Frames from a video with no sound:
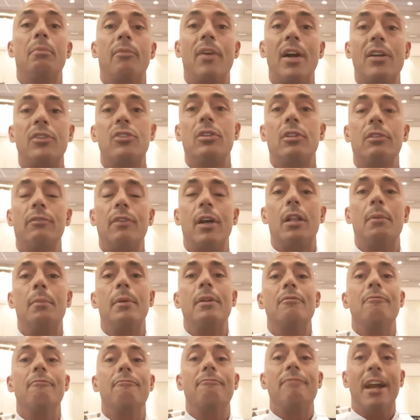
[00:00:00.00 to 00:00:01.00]
professional
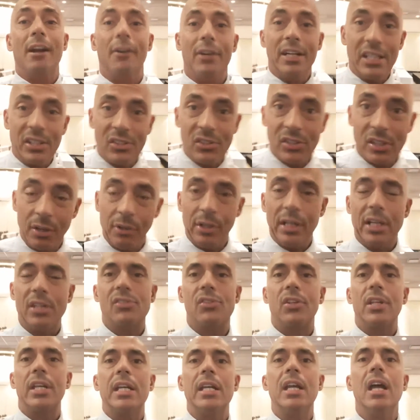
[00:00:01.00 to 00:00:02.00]
development very
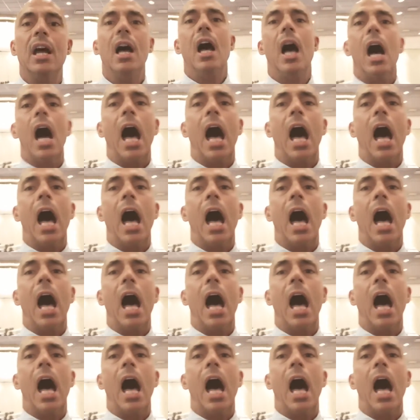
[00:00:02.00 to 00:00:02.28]
seriously.